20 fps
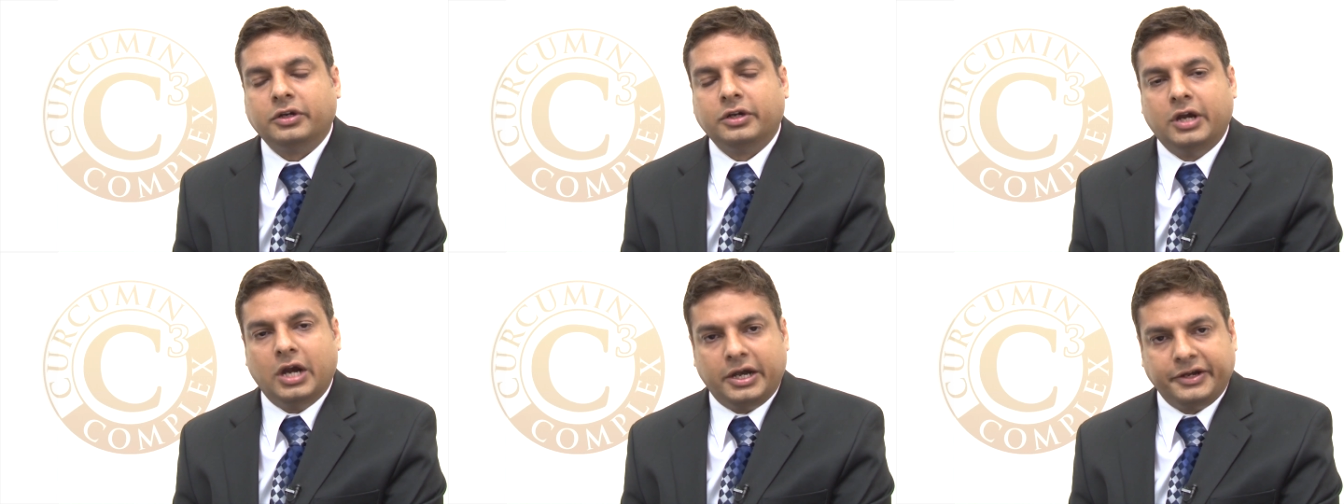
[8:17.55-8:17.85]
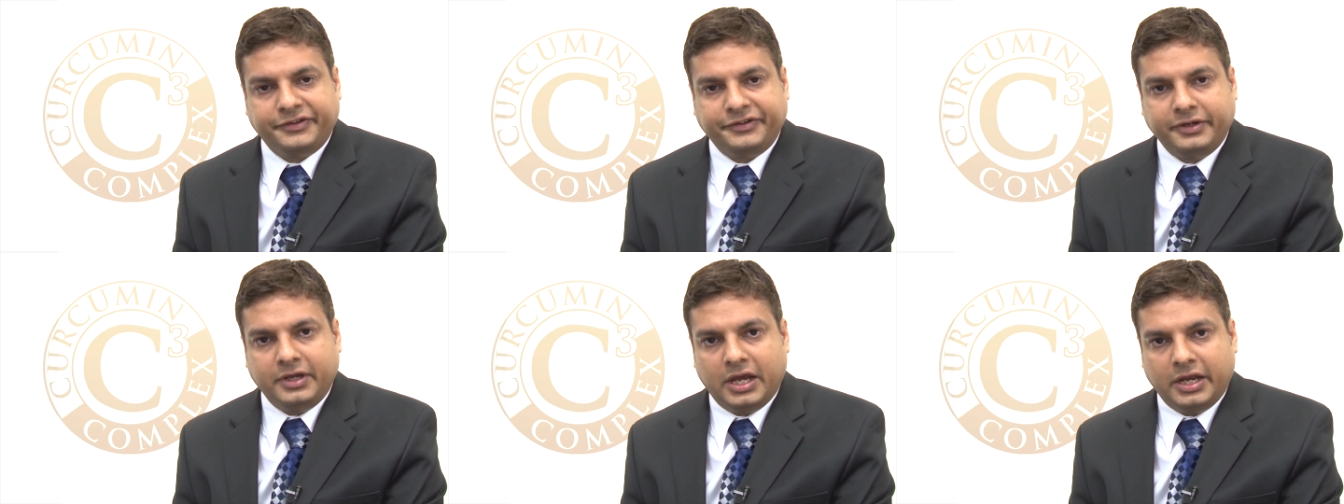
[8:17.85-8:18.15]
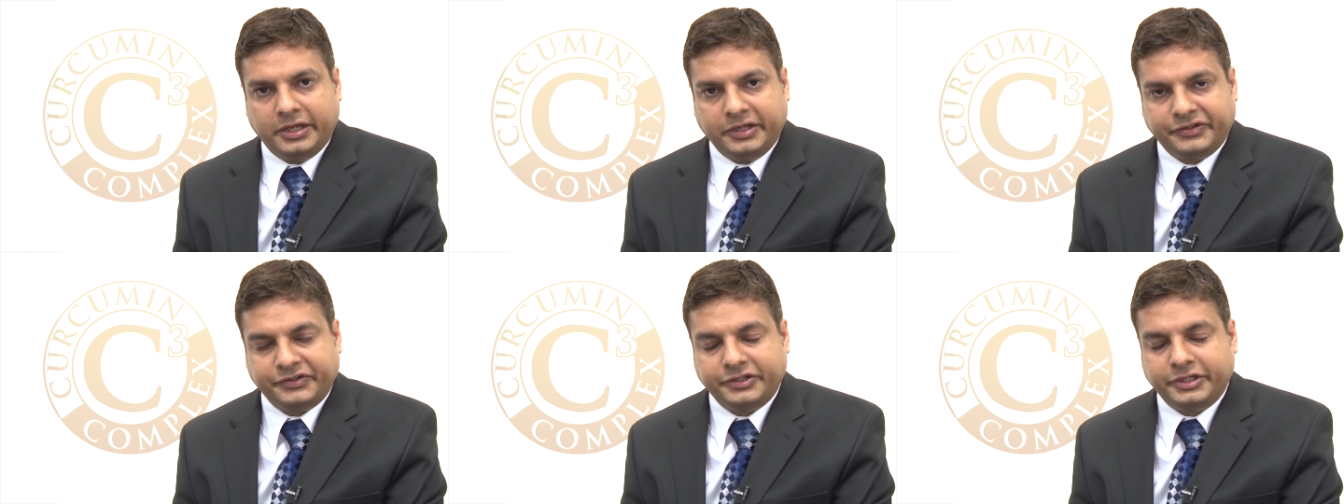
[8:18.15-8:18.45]
Garcea
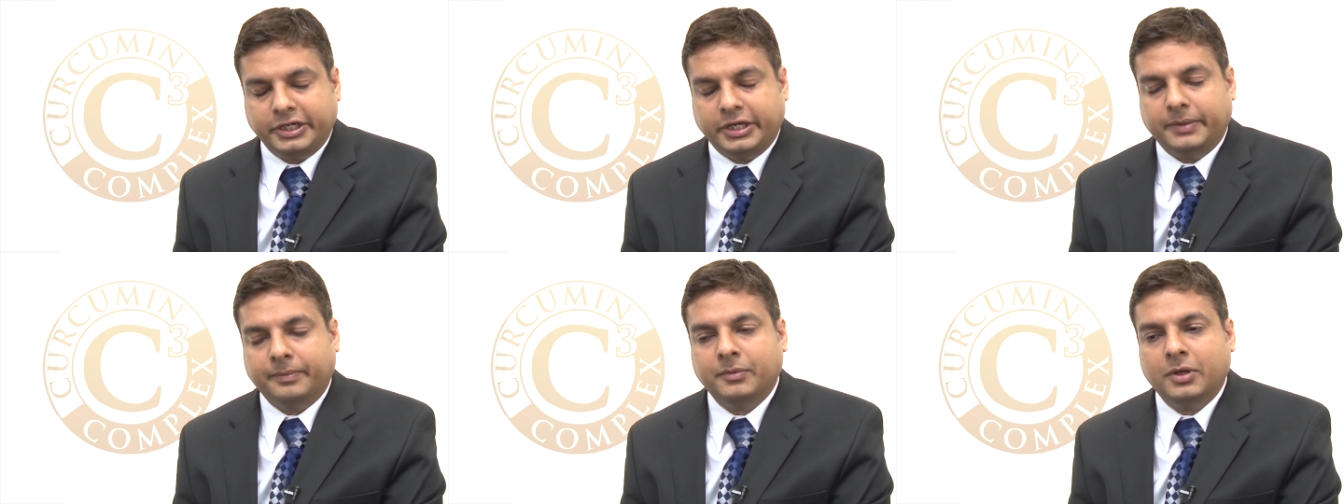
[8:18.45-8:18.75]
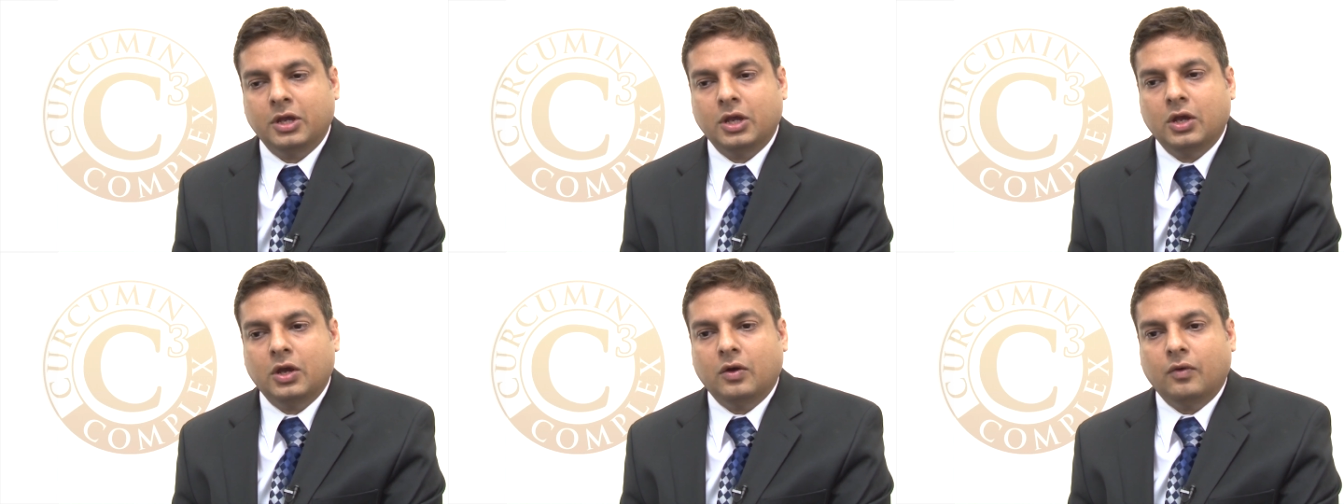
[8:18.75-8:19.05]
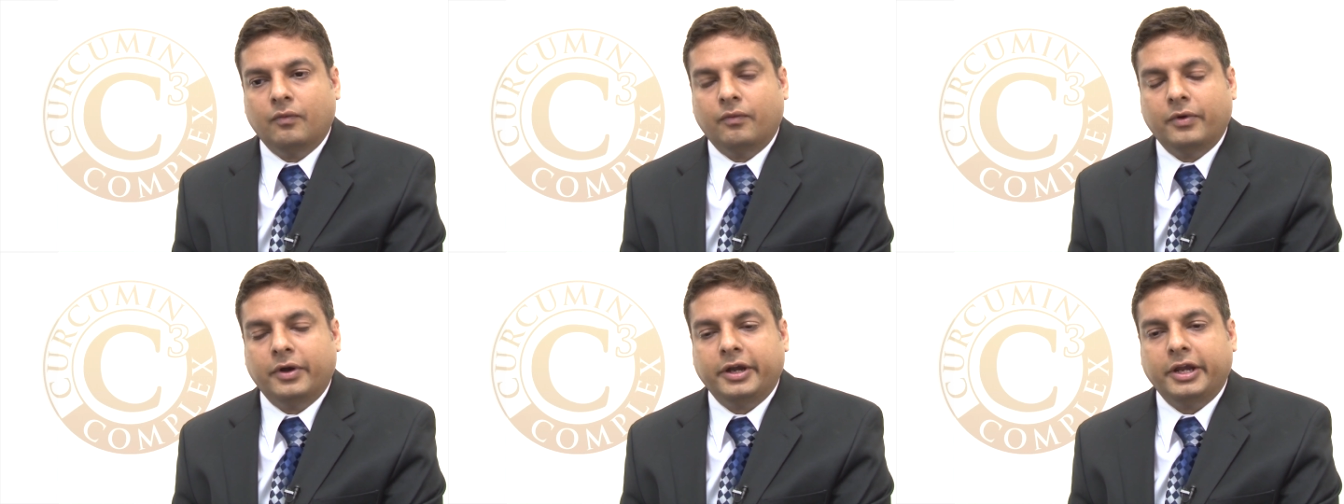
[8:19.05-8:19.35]
and his team
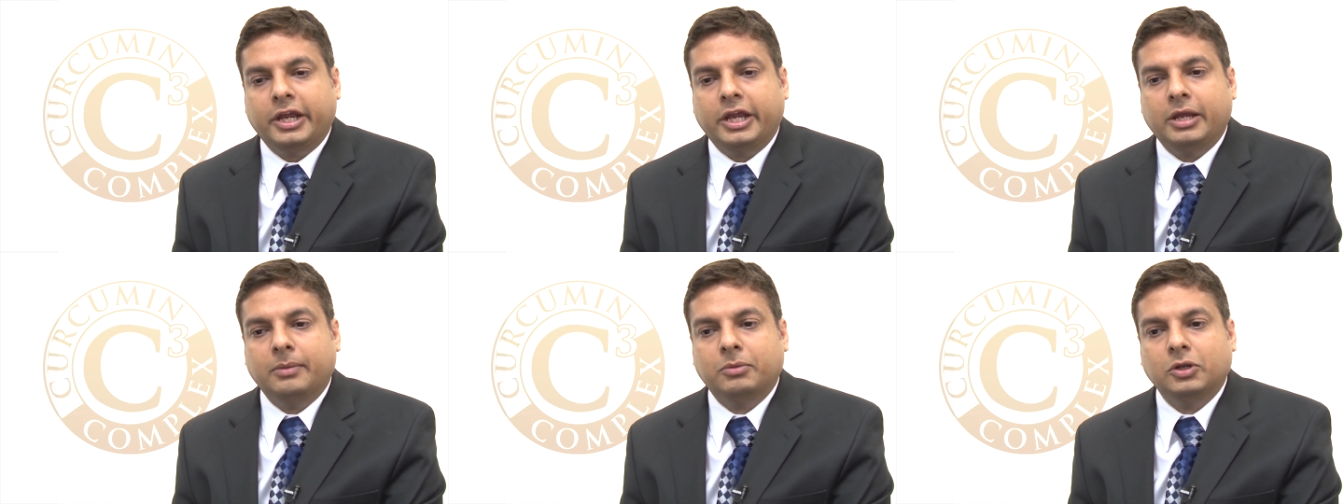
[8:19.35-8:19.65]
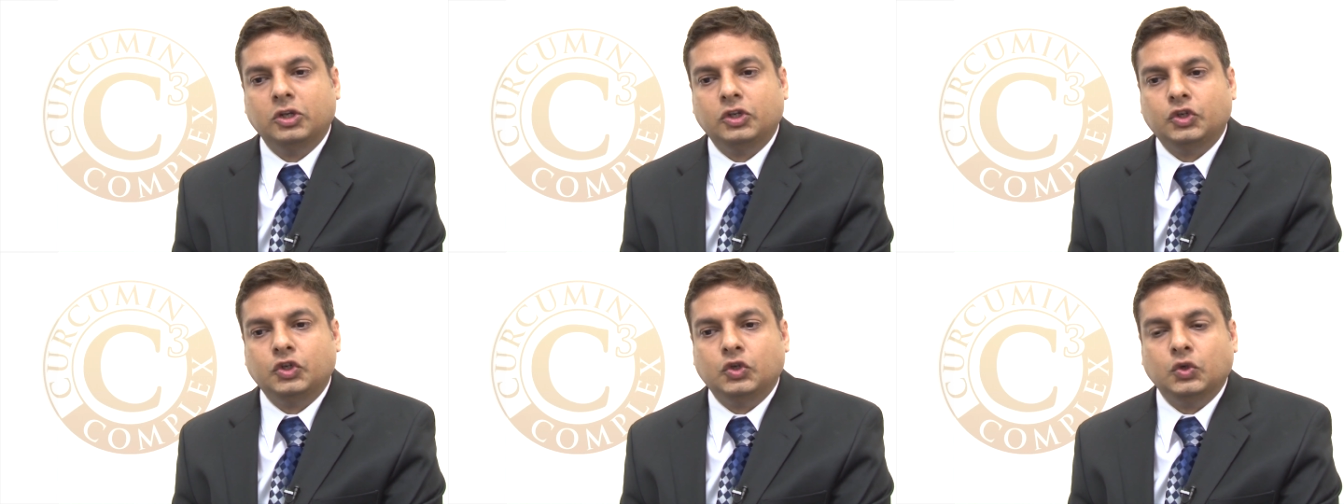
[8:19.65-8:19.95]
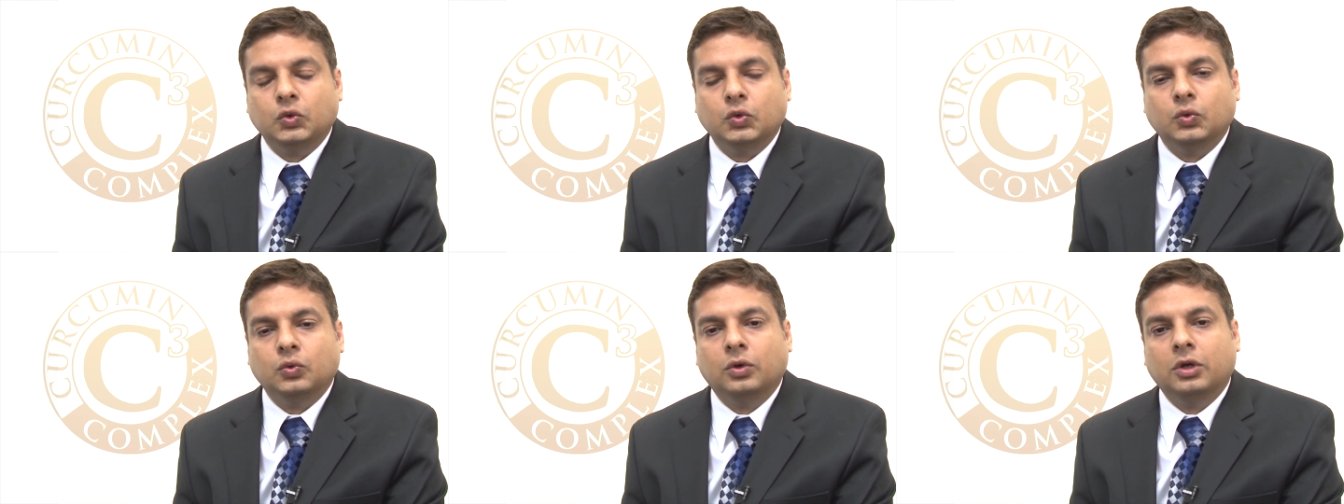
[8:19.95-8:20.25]
were able
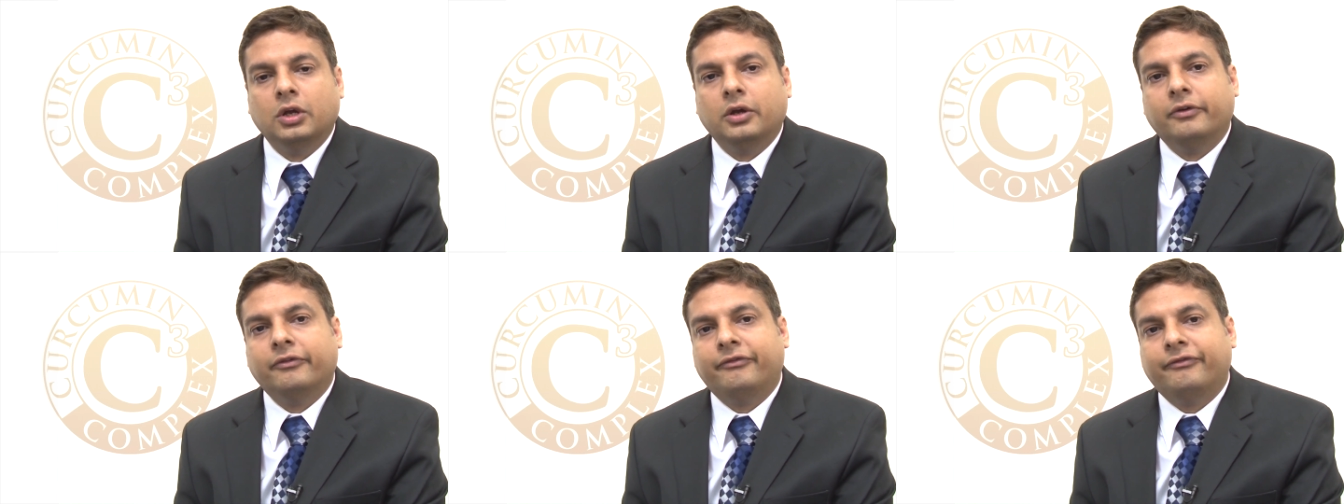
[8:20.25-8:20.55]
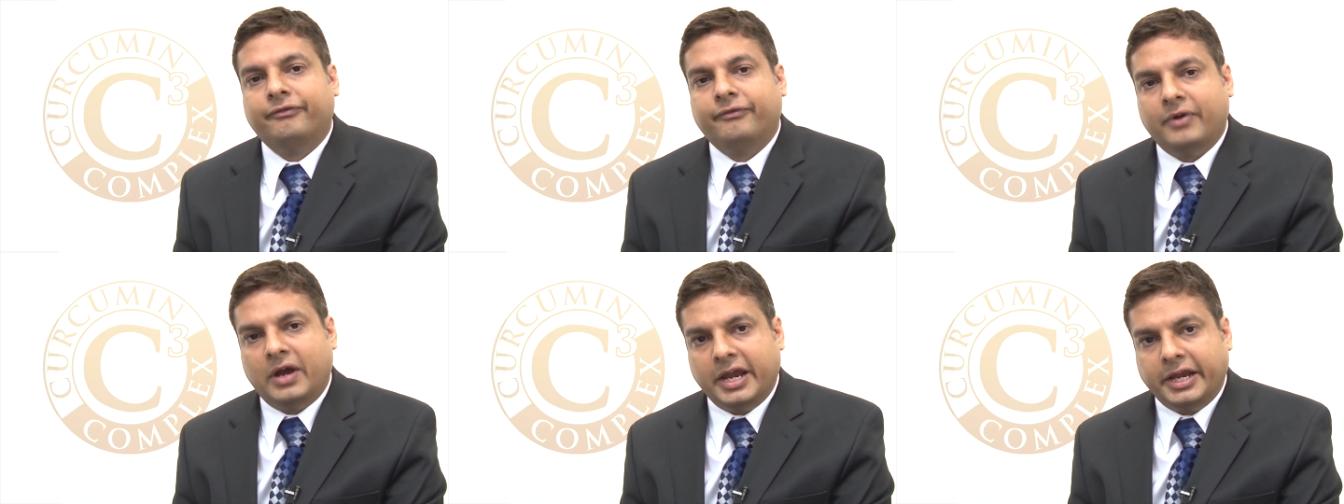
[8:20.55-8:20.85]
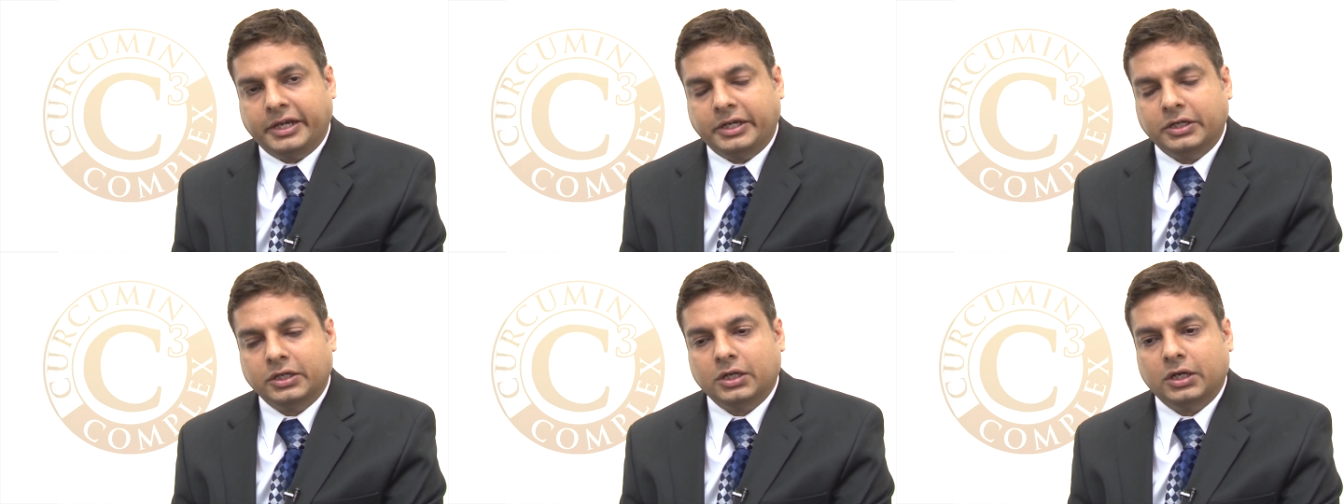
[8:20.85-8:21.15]
to
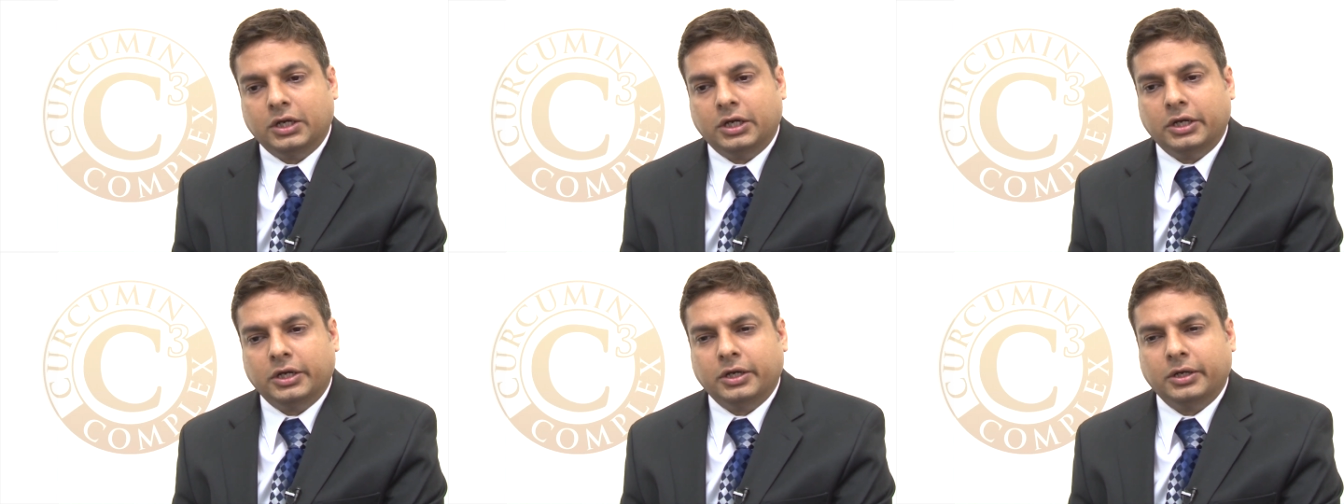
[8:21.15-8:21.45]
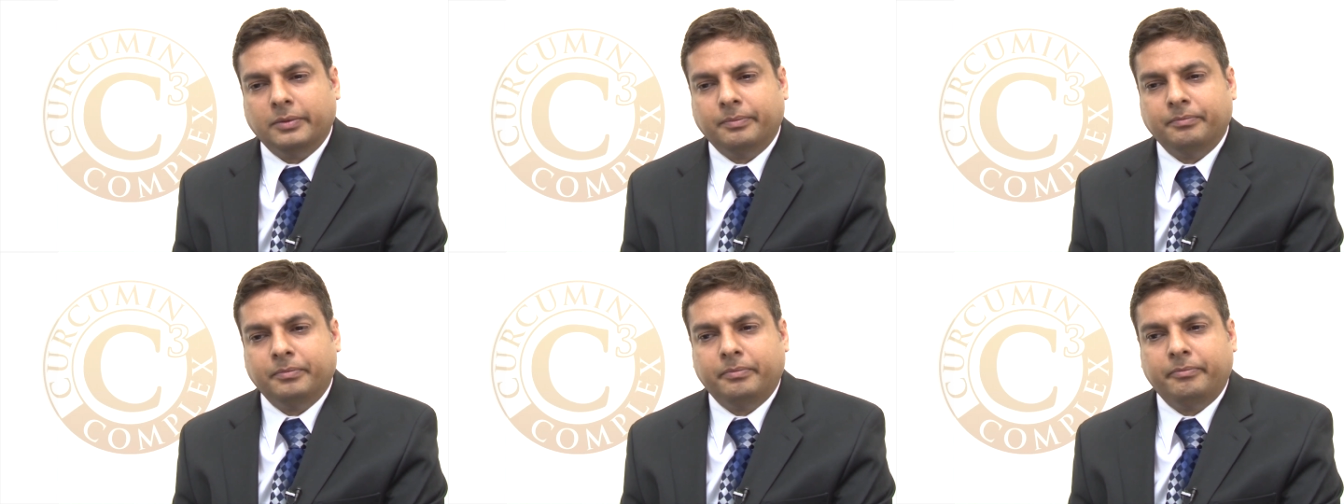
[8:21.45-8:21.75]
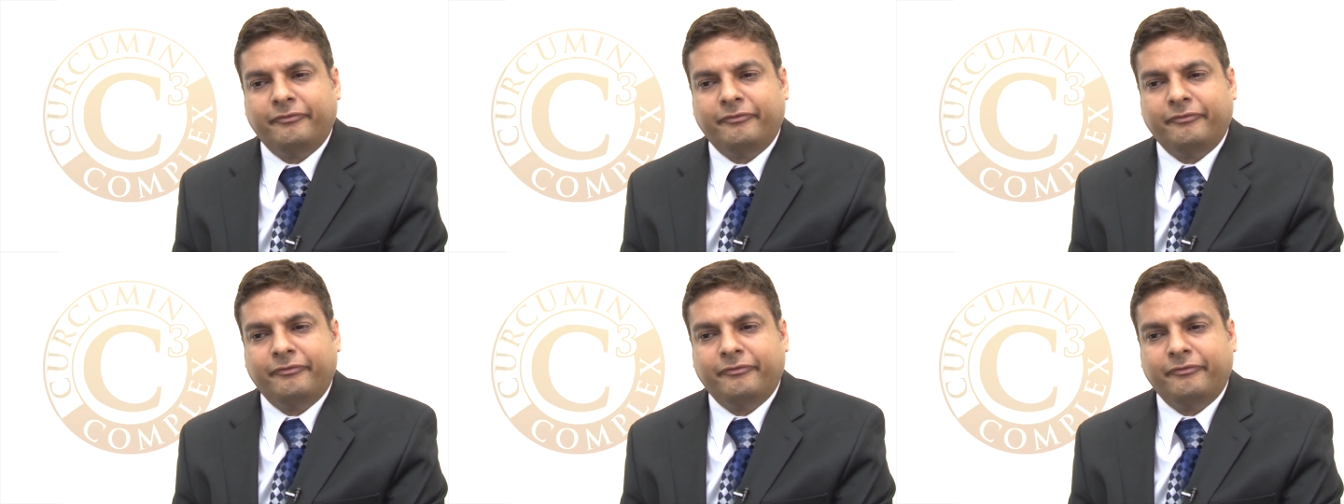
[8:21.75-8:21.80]
find uh,